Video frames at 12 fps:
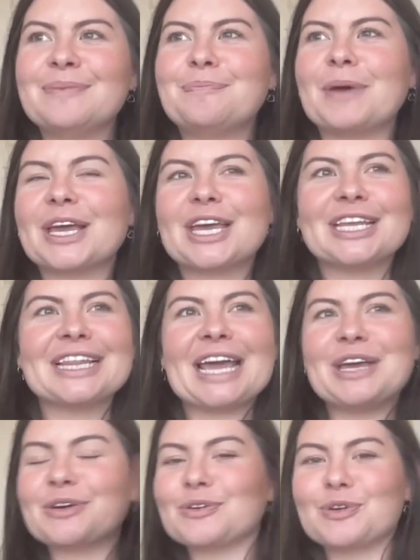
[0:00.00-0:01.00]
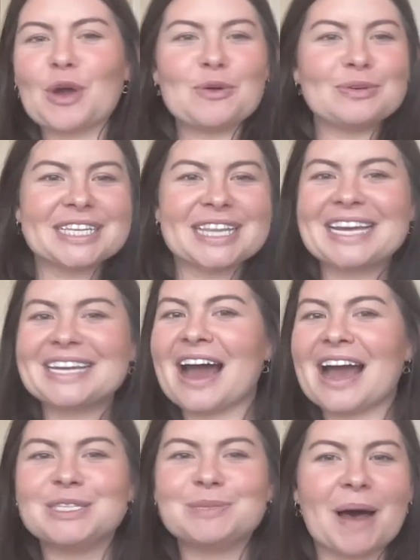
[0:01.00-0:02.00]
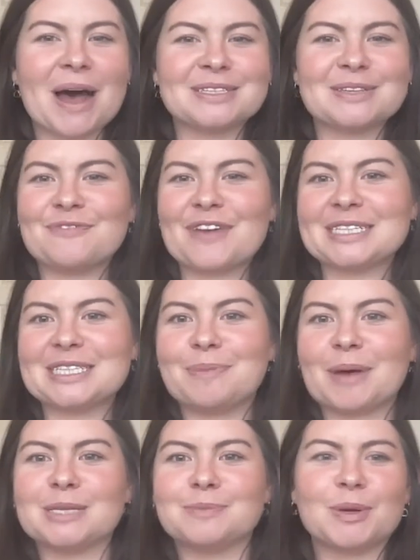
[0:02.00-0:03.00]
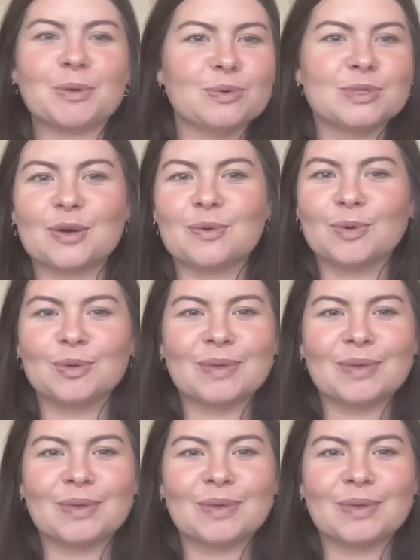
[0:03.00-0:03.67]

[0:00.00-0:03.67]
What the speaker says: but can like go to like nice bars and fancy bars, but also will